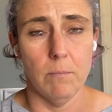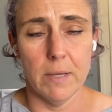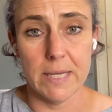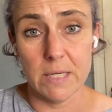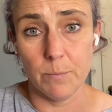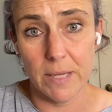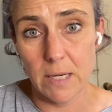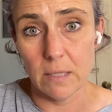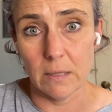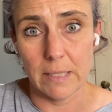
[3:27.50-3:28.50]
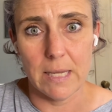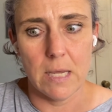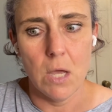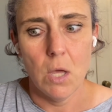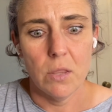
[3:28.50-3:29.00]

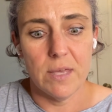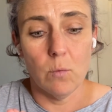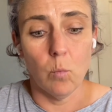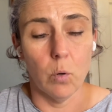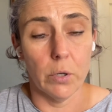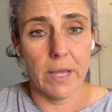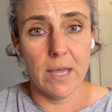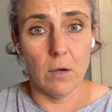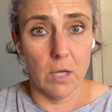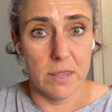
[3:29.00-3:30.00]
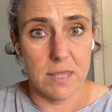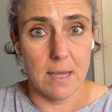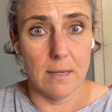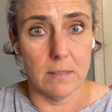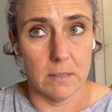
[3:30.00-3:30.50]
independently, then working on
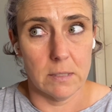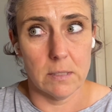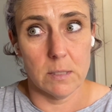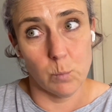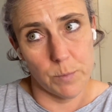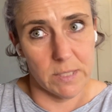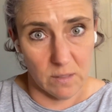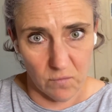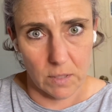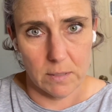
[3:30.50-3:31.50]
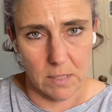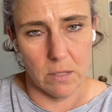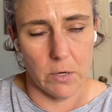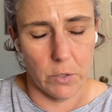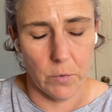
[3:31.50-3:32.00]
things specific to
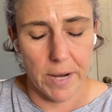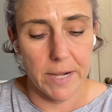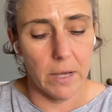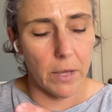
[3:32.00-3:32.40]
their grade.